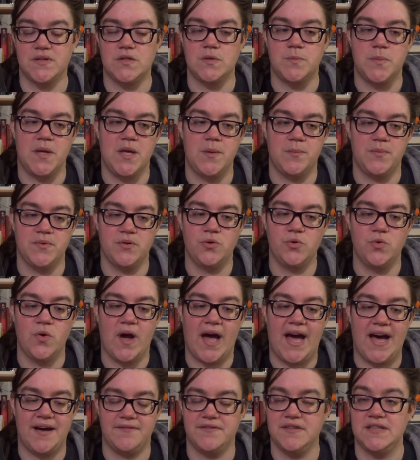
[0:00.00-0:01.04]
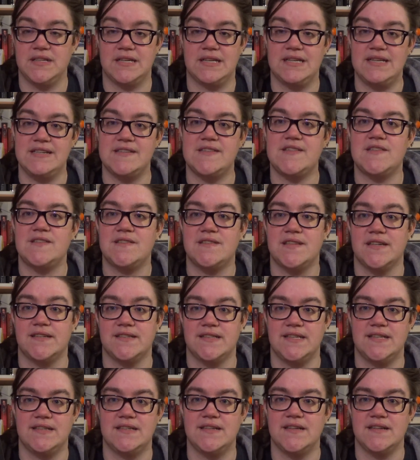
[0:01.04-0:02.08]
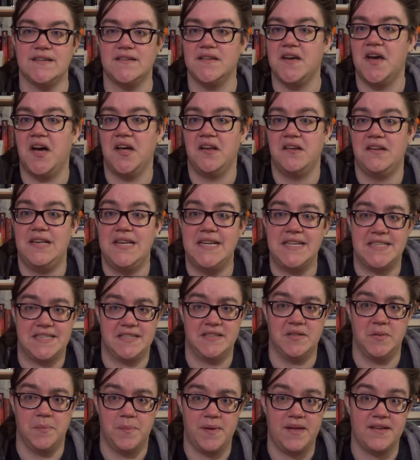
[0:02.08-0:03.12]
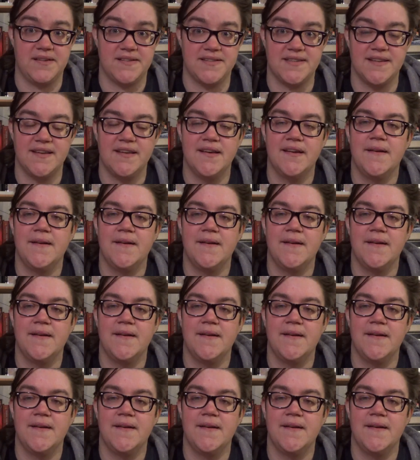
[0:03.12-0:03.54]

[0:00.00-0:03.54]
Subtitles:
to people who haven't at least studied it a little bit.